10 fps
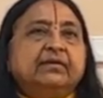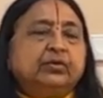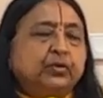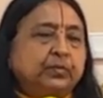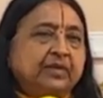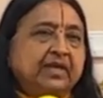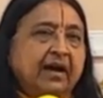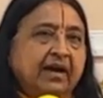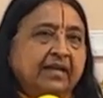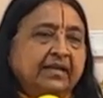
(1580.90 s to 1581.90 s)
Rup
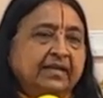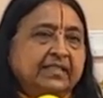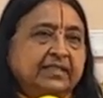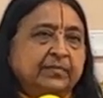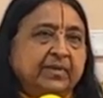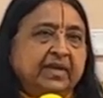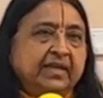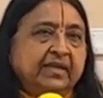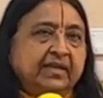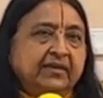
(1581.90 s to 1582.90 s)
Dhyan is the
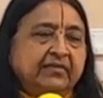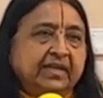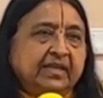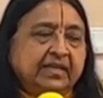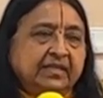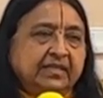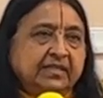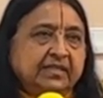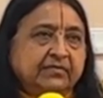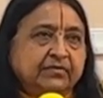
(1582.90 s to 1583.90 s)
main ingredient
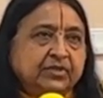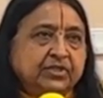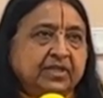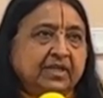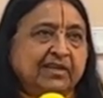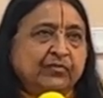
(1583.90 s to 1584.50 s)
in devotion.